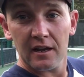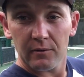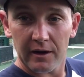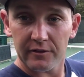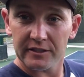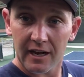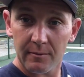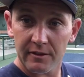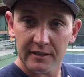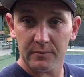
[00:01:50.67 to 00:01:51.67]
Well, there's a
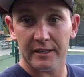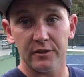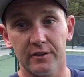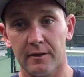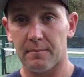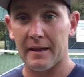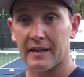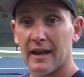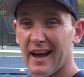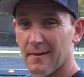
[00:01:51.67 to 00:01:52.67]
couple things we can do to
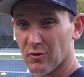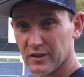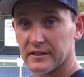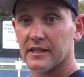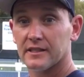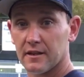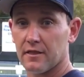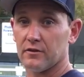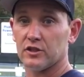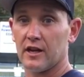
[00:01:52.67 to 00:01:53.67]
make a more consistent
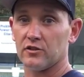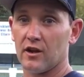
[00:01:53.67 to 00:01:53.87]
third shot